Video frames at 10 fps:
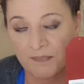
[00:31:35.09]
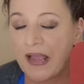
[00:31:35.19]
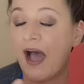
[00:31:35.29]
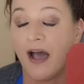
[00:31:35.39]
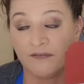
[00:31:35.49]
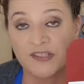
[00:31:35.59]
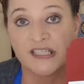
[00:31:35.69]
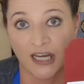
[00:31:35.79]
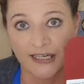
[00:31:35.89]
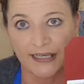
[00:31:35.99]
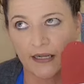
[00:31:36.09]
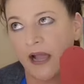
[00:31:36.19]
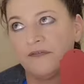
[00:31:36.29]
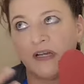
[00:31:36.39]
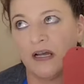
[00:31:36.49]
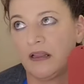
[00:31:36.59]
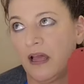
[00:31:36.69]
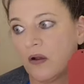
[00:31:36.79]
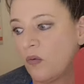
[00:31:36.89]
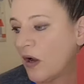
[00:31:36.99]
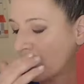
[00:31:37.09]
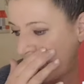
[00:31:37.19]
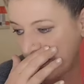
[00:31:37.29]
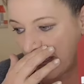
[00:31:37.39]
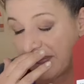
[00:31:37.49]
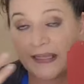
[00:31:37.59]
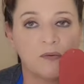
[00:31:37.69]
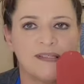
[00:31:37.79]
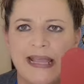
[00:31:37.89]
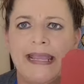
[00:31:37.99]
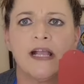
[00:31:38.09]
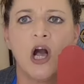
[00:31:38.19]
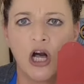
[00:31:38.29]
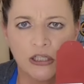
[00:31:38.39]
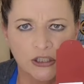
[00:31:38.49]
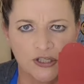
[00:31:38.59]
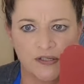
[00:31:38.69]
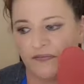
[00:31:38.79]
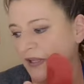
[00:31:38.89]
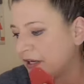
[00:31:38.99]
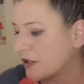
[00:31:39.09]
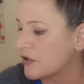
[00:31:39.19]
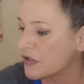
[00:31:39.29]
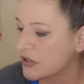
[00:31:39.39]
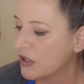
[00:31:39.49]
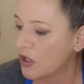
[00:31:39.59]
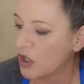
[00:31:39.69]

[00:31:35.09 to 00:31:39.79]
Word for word: I mean, I've done it. I've done like one with, I think it was eight colors of layers.